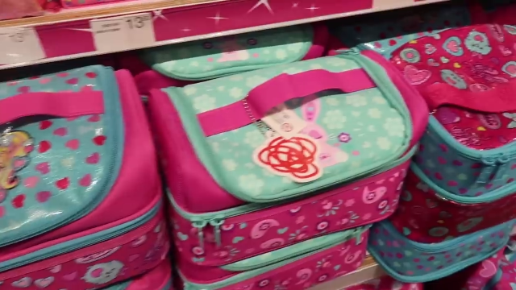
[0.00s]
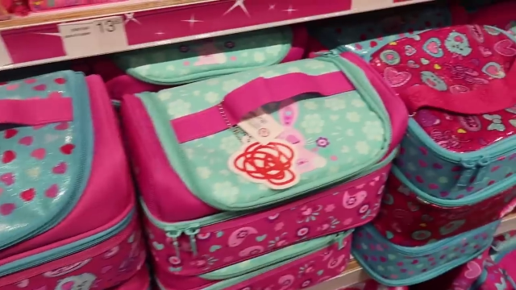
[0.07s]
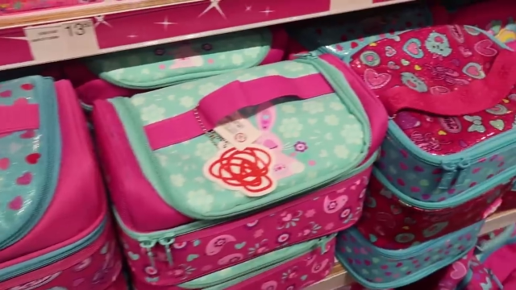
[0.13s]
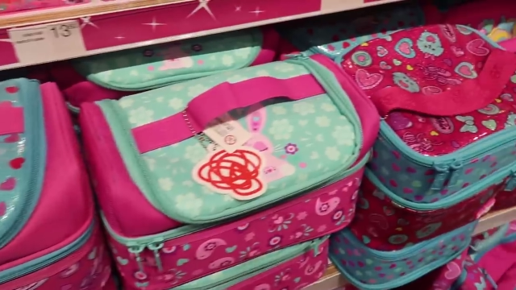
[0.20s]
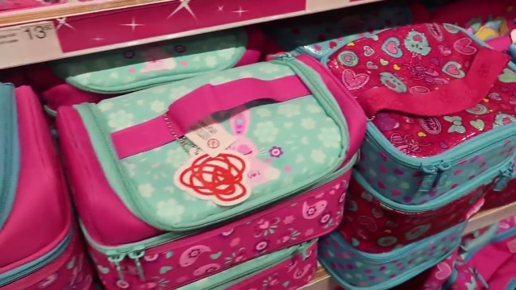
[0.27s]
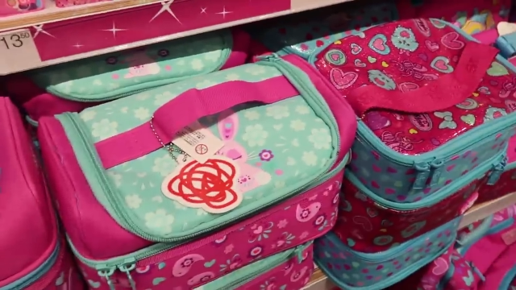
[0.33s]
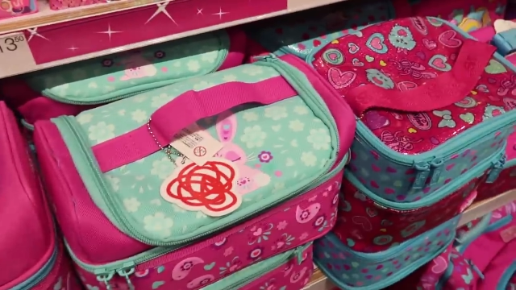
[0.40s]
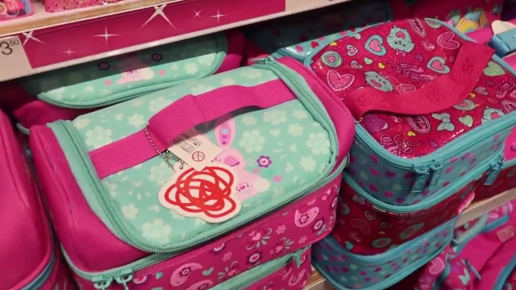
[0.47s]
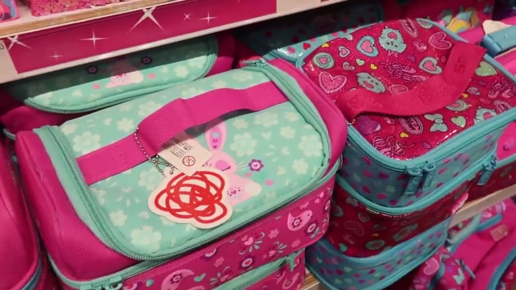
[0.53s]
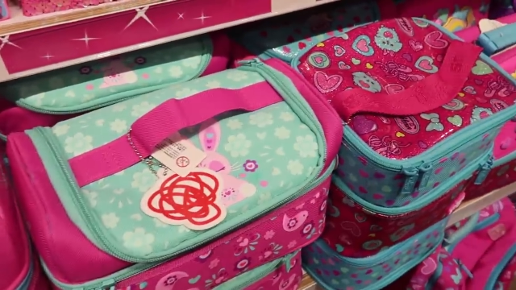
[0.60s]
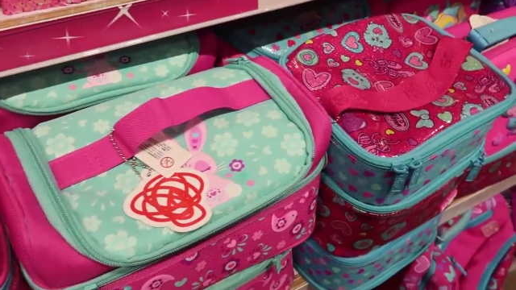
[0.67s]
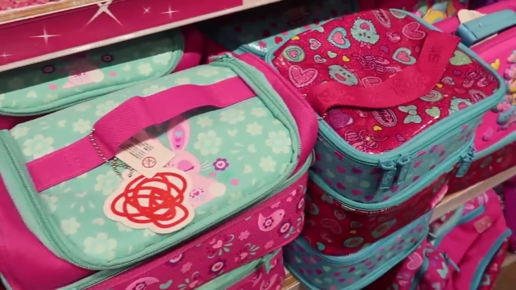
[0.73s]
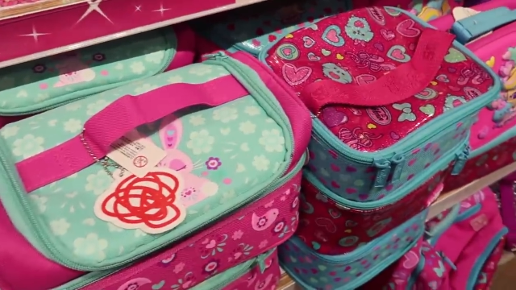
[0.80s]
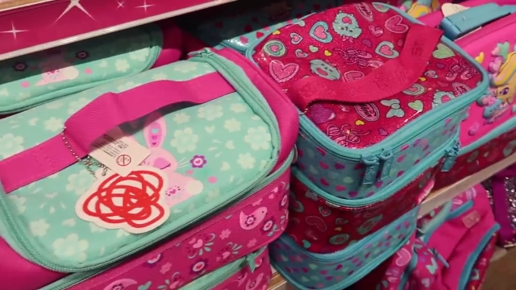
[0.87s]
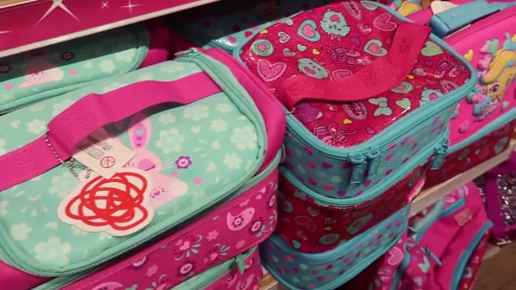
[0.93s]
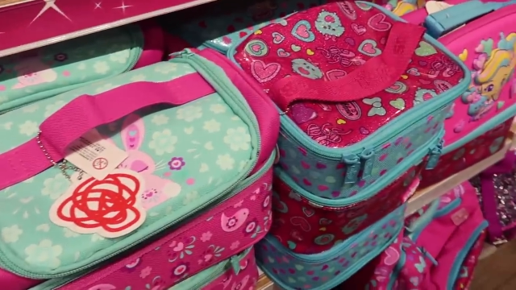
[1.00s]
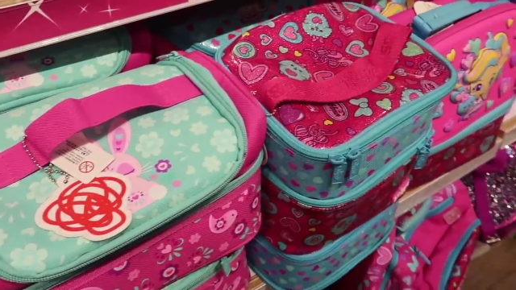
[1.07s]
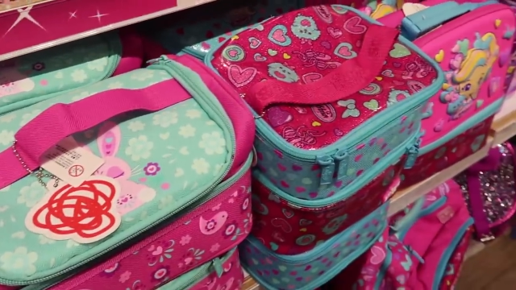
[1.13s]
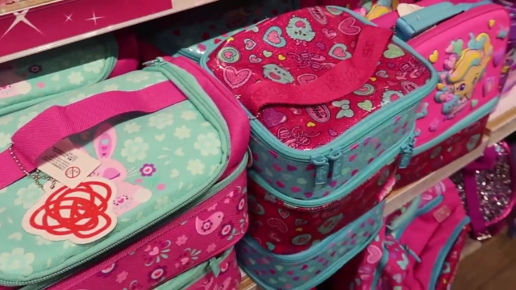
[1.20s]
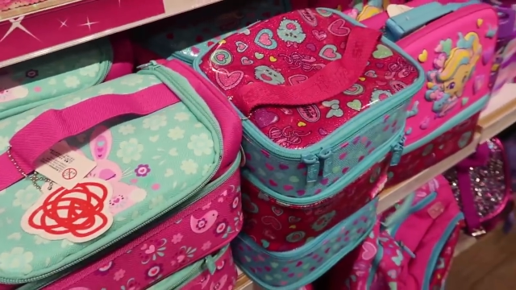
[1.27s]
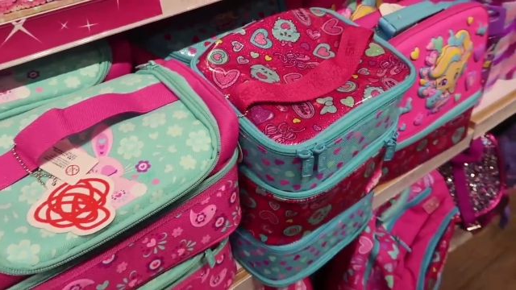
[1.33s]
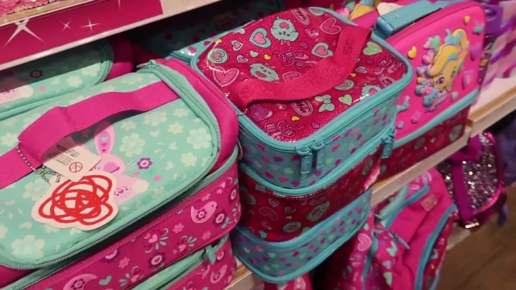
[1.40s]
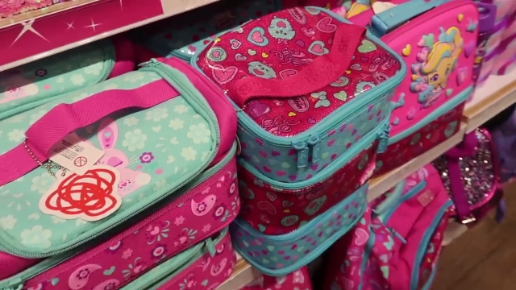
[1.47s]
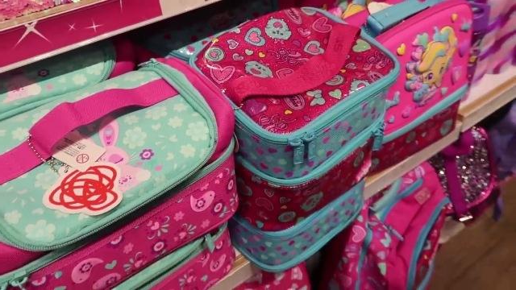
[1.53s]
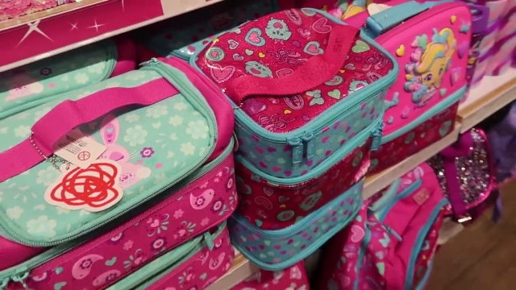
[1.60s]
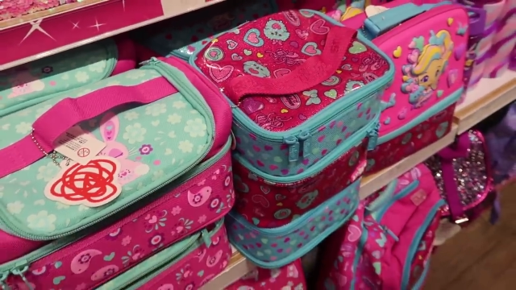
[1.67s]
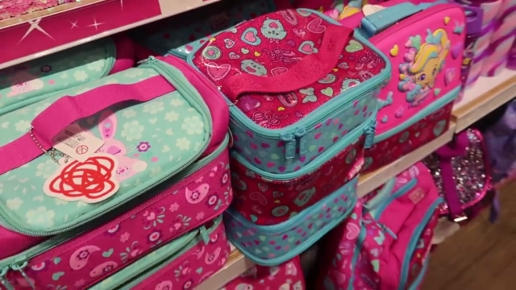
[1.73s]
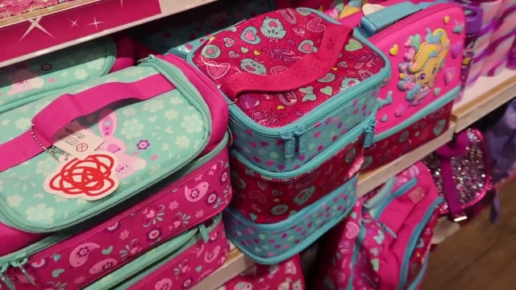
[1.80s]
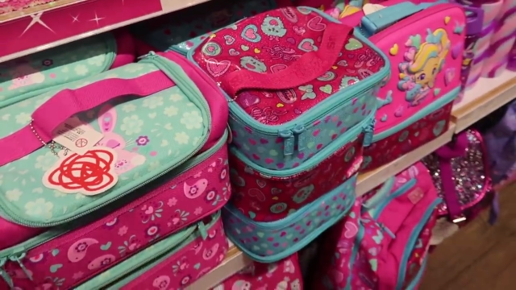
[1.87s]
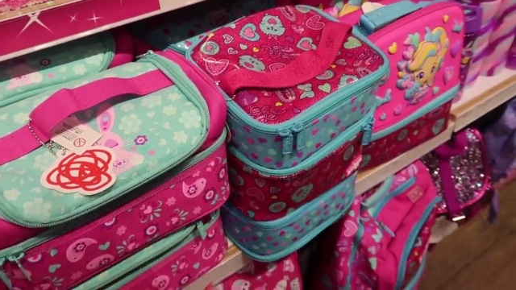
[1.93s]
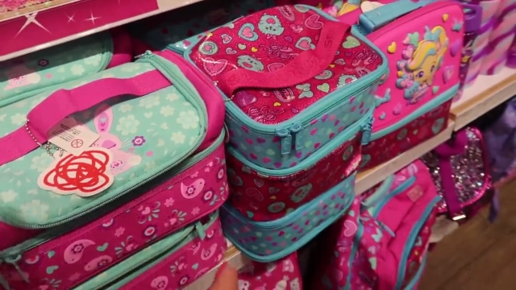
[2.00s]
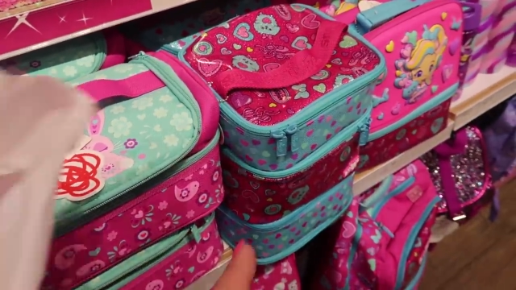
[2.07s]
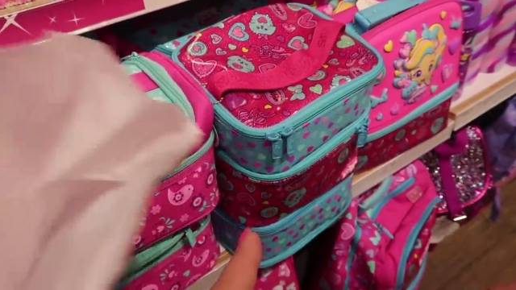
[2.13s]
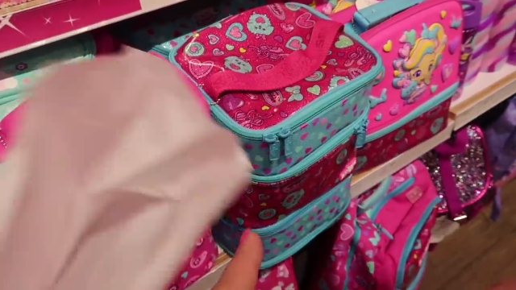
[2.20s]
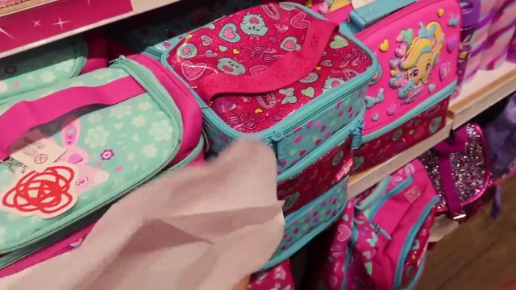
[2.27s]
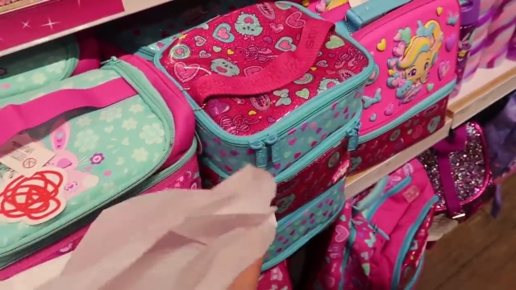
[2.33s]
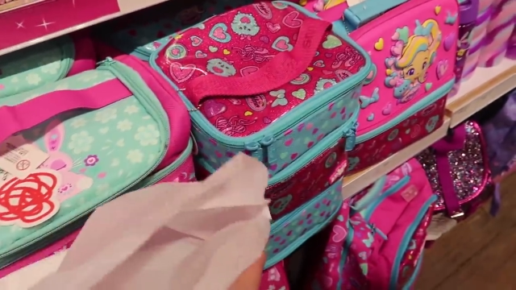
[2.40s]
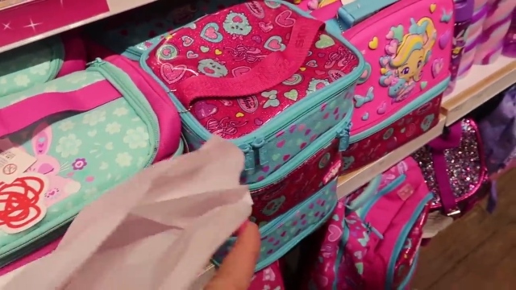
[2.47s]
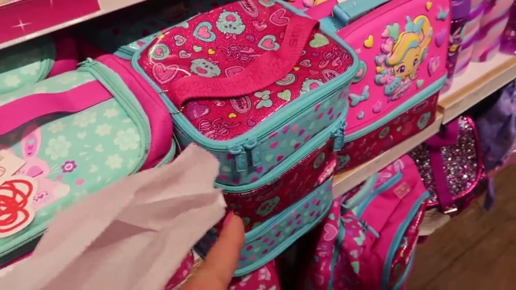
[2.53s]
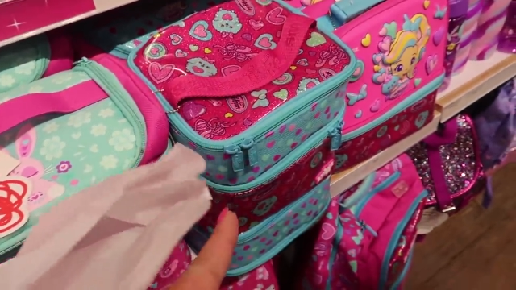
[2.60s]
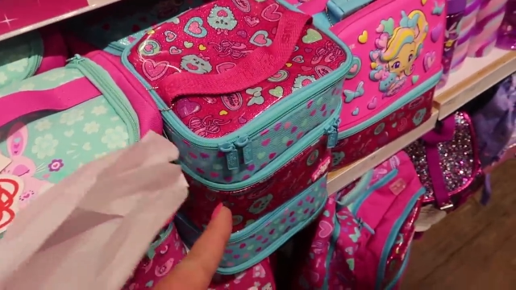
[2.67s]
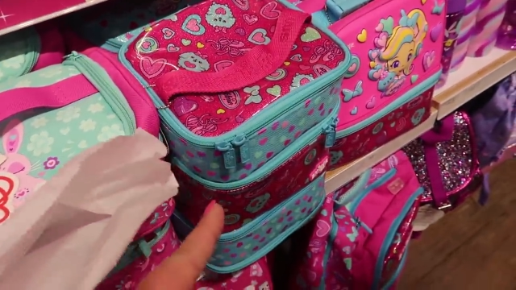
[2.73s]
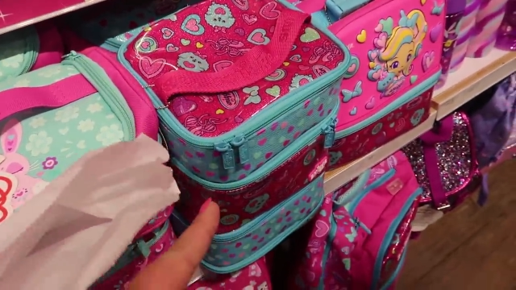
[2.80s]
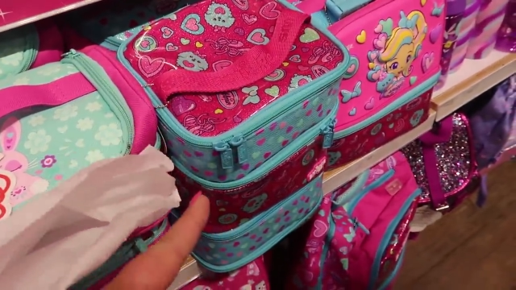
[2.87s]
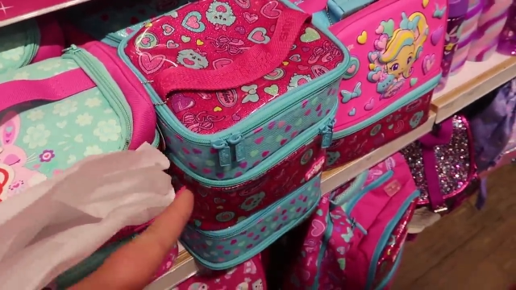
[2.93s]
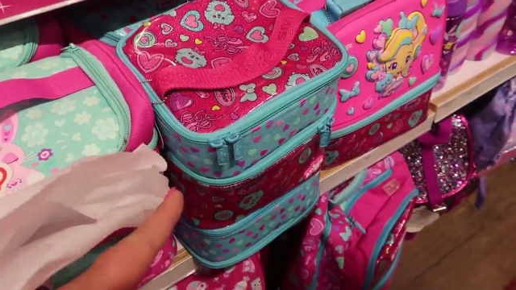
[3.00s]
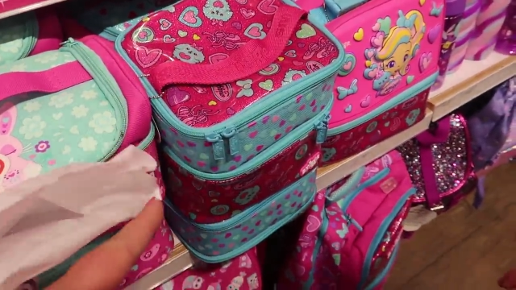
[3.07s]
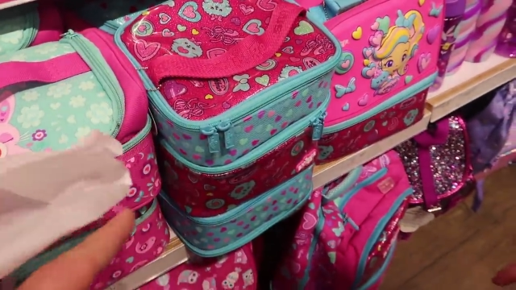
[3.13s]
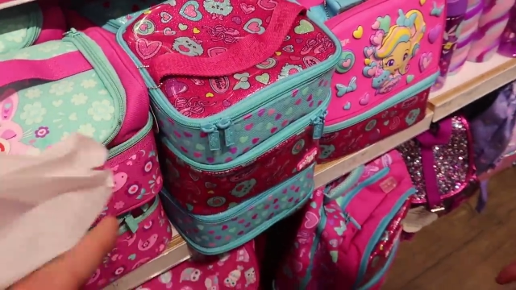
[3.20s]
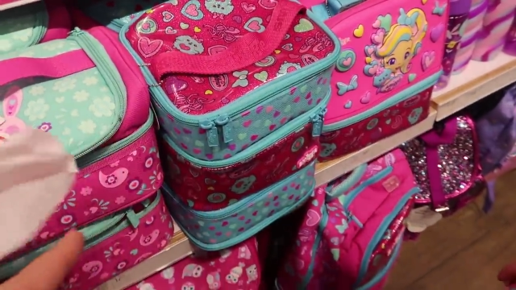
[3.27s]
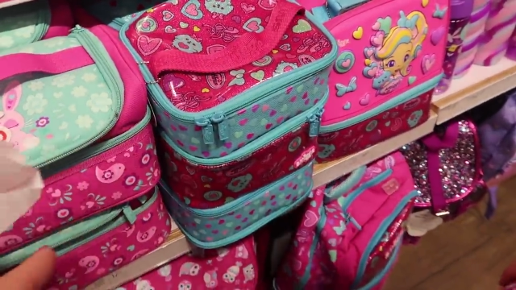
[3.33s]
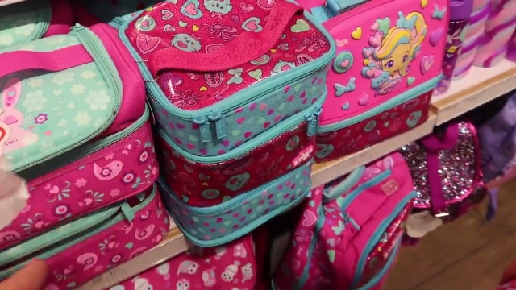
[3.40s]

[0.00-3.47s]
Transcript: (no speaker visible)